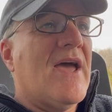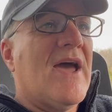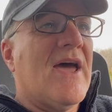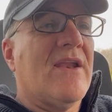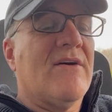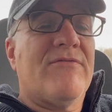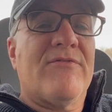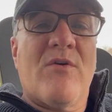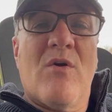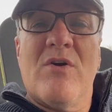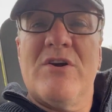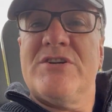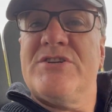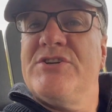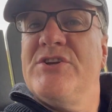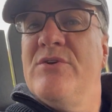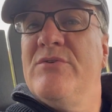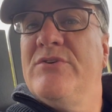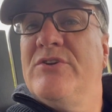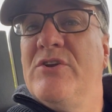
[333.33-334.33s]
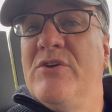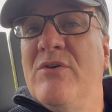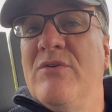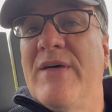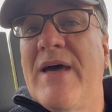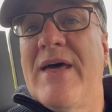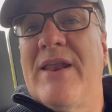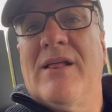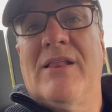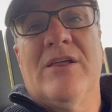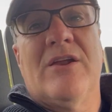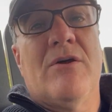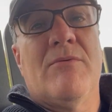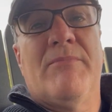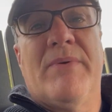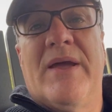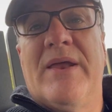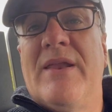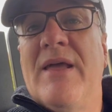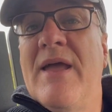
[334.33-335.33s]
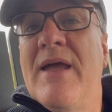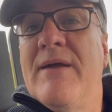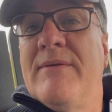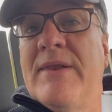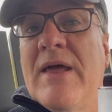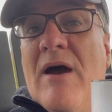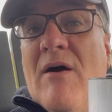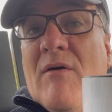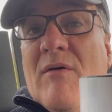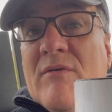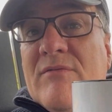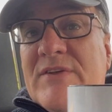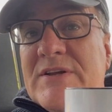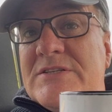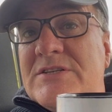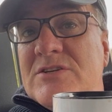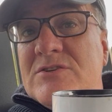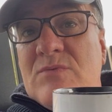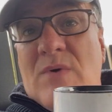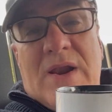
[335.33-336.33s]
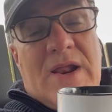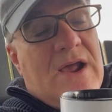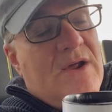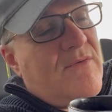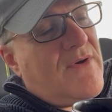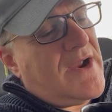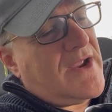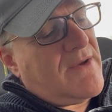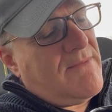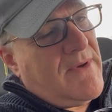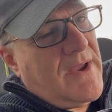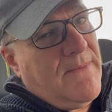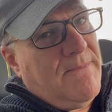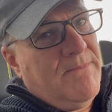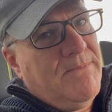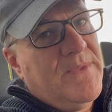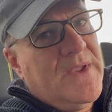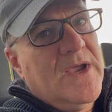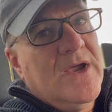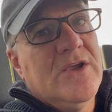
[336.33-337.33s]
And of course you do that a little bit. Now, this is what I recommend.